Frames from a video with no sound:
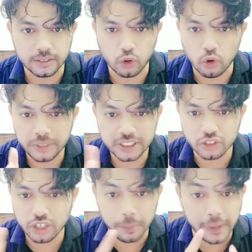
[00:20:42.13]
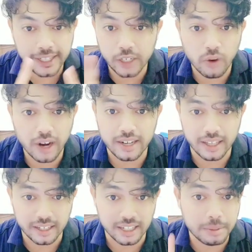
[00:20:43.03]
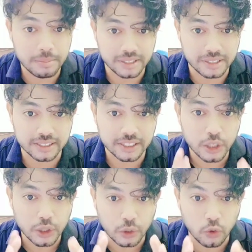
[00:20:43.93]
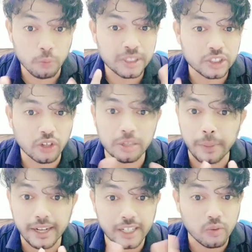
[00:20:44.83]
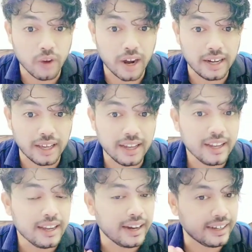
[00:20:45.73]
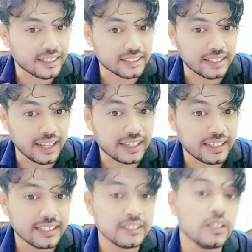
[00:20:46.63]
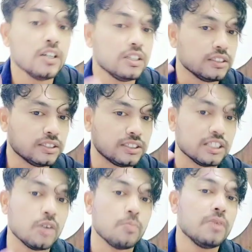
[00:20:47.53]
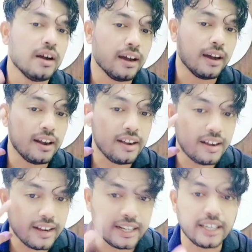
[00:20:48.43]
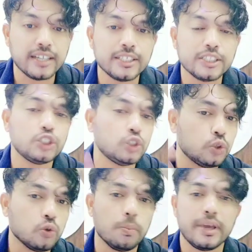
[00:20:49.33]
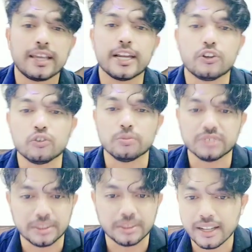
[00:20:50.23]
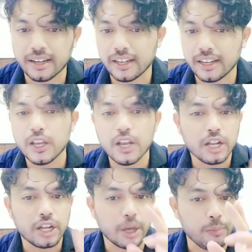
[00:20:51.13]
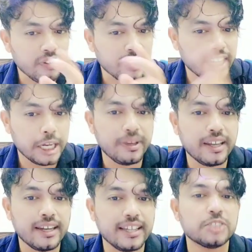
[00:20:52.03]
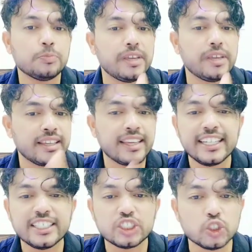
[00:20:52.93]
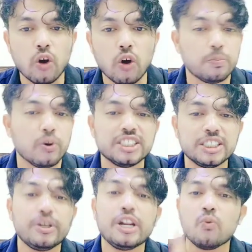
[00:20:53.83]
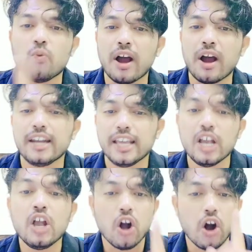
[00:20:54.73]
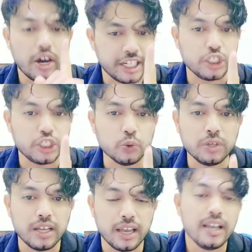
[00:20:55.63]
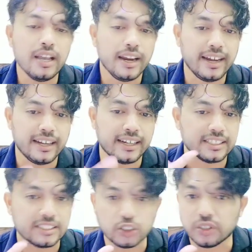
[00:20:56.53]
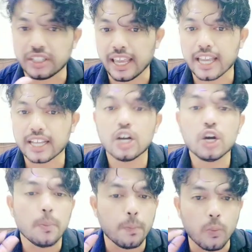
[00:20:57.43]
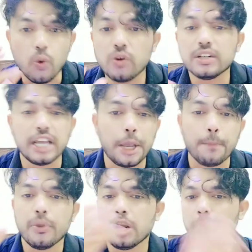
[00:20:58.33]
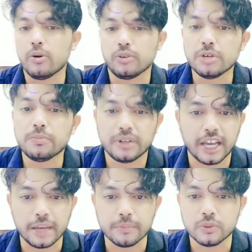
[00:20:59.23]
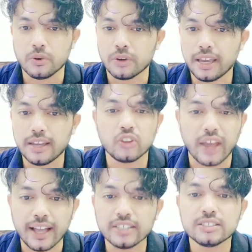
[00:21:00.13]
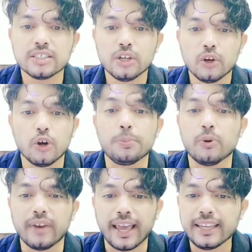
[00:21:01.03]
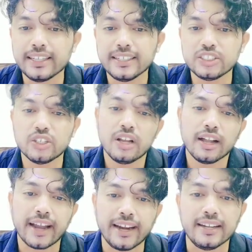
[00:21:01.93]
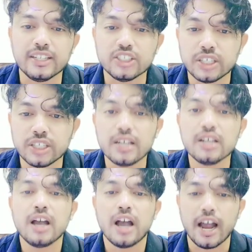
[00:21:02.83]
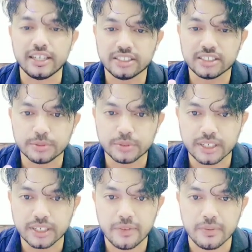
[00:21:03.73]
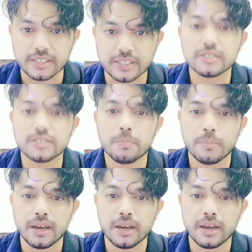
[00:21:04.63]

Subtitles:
Rome is not built in one day. Remember this. Rome is not built in one day. It has taken some 100 years to make a Rome. Similarly, communicative English, speaking English, not possible in one day or in 2 days. It has to take more ample amount of time. Okay, thanks. Hope you like it. Kindly share and subscribe it. Bye.